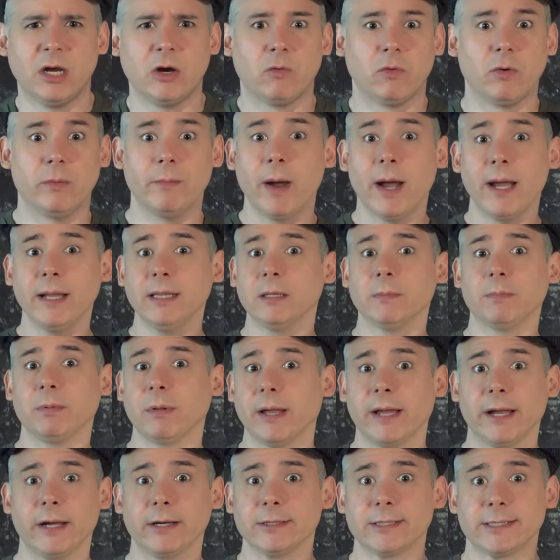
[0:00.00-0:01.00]
Remind the
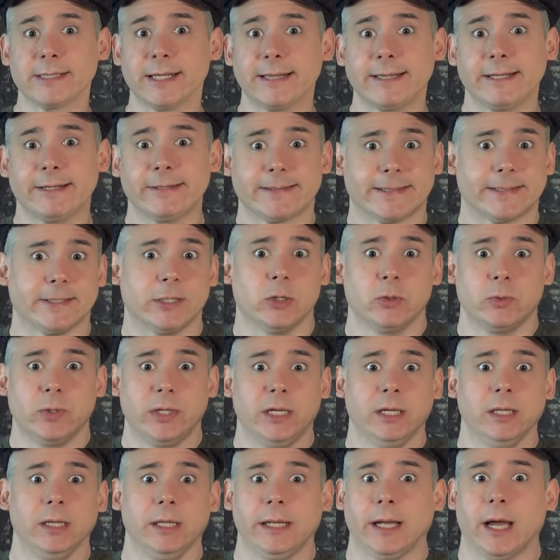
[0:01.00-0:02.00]
players that there's no
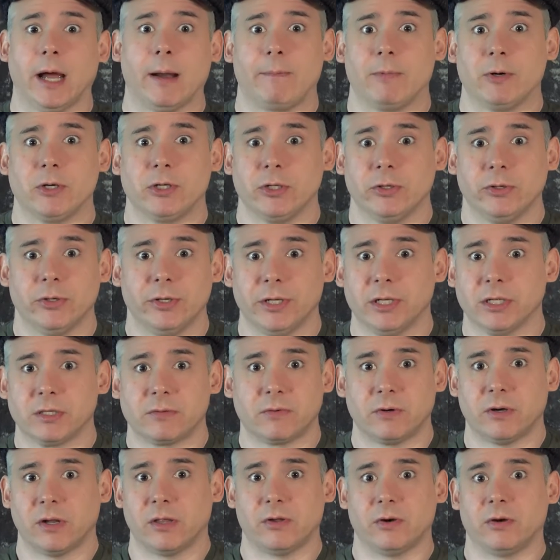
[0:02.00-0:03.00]
healing opportunities
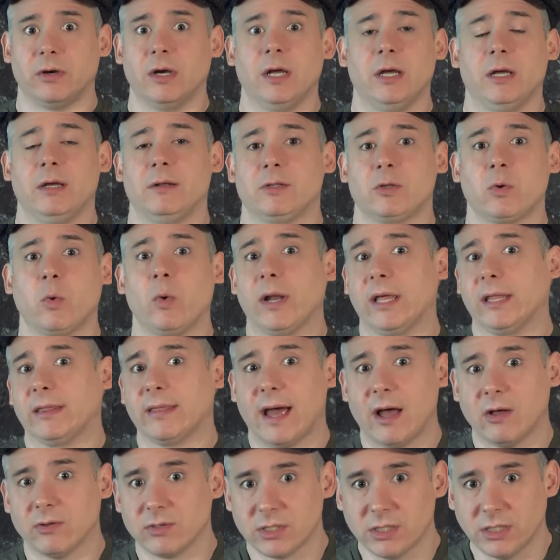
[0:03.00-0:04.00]
for another
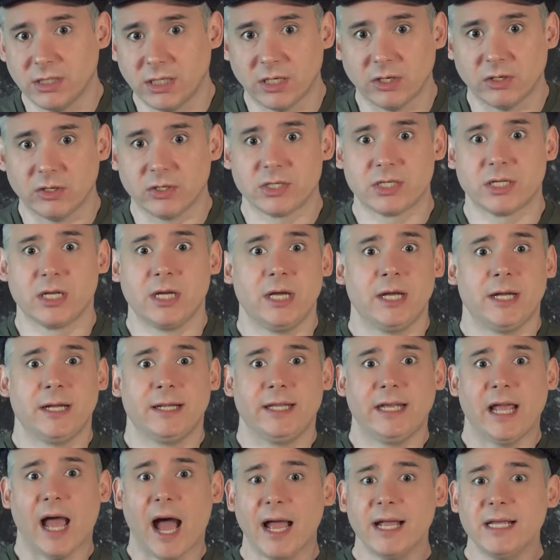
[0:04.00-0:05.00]
20,000 years.
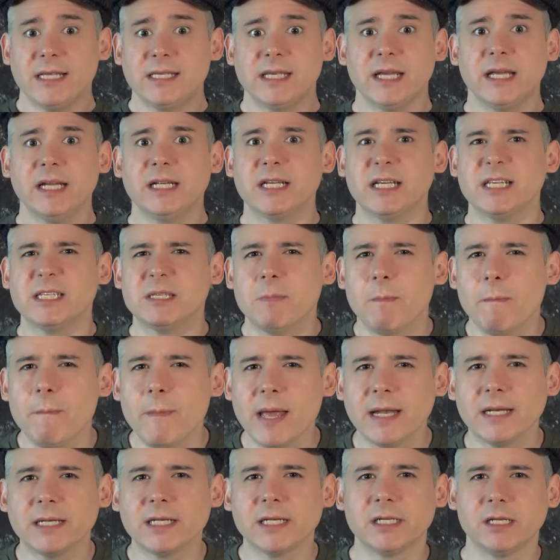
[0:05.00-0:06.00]
The Ice Age is
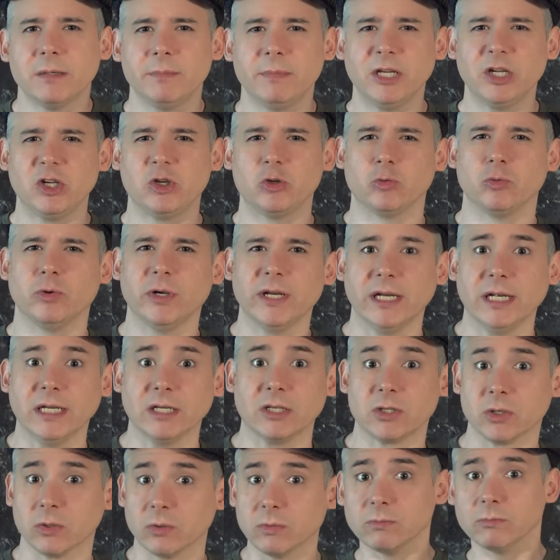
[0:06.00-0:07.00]
meant to be gritty,
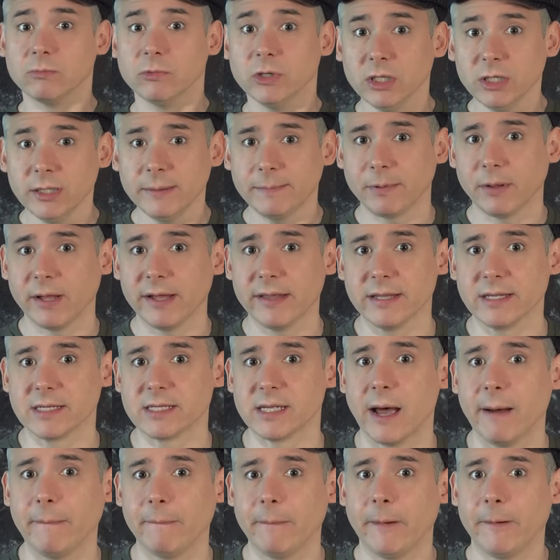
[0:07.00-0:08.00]
so really play this
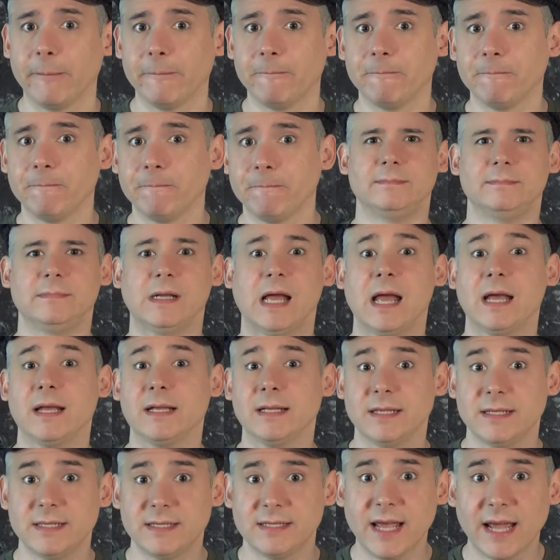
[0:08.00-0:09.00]
up.
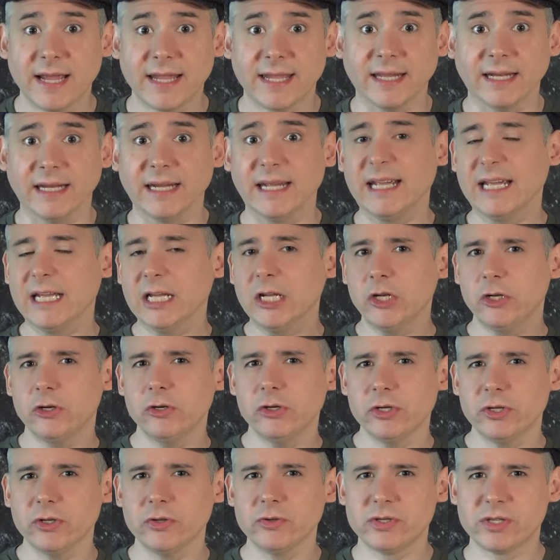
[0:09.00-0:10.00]
Second,
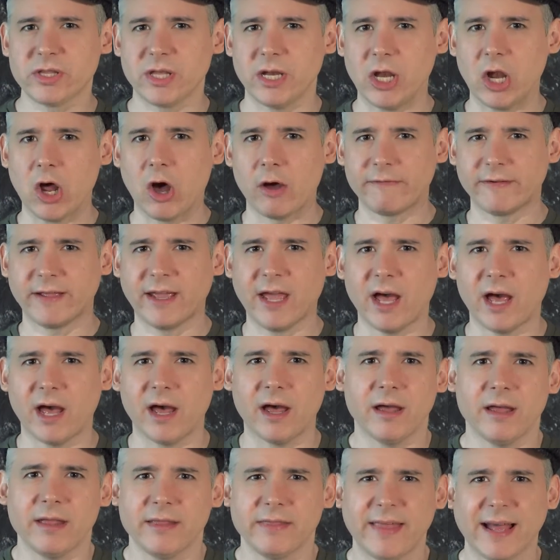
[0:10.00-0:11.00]
introduce the
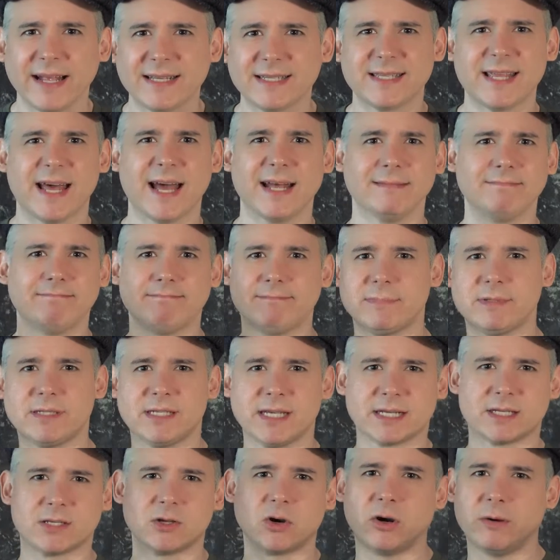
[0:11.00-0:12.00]
GNOPHKEN, that's that
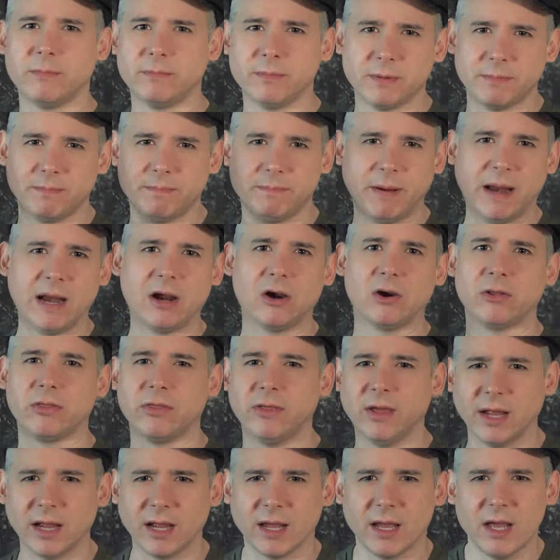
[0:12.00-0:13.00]
six-armed bear
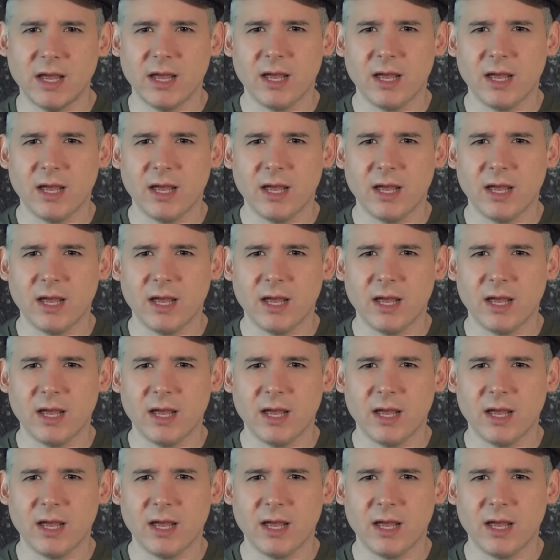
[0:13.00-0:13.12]
thing,